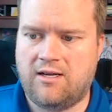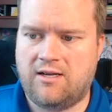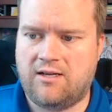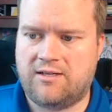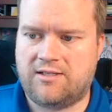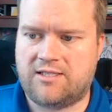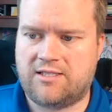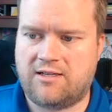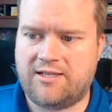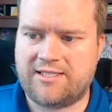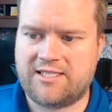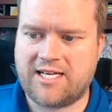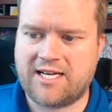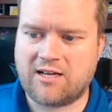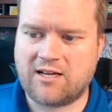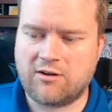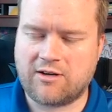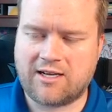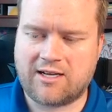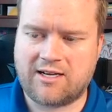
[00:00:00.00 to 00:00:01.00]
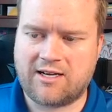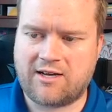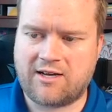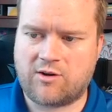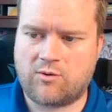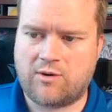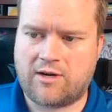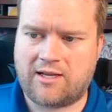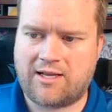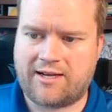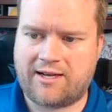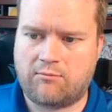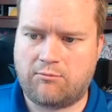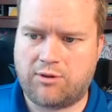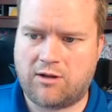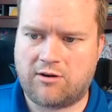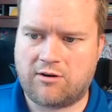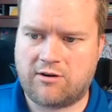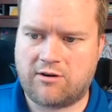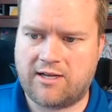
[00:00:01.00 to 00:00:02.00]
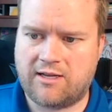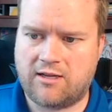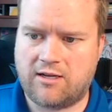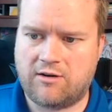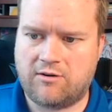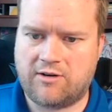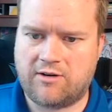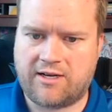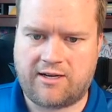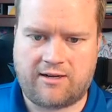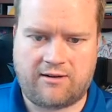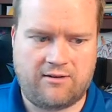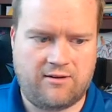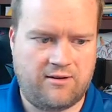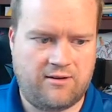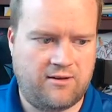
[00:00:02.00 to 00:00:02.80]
So let's take a look at another one, like blurry loading.